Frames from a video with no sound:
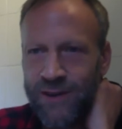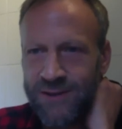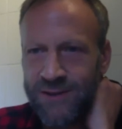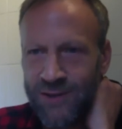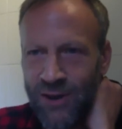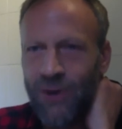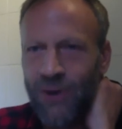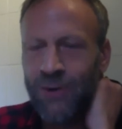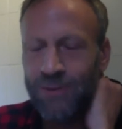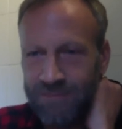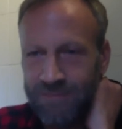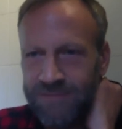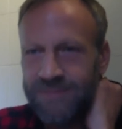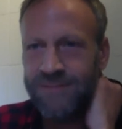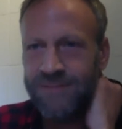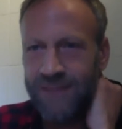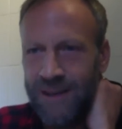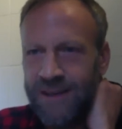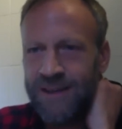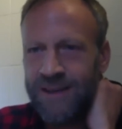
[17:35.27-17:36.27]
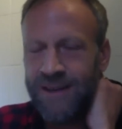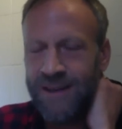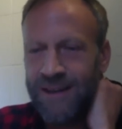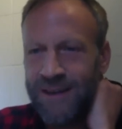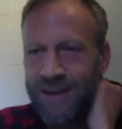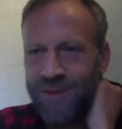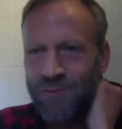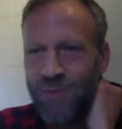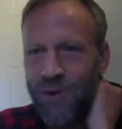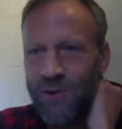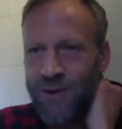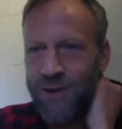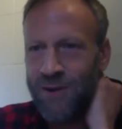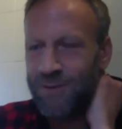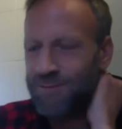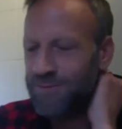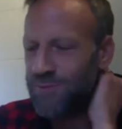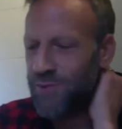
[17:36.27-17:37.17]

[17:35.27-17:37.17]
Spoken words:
So brilliant.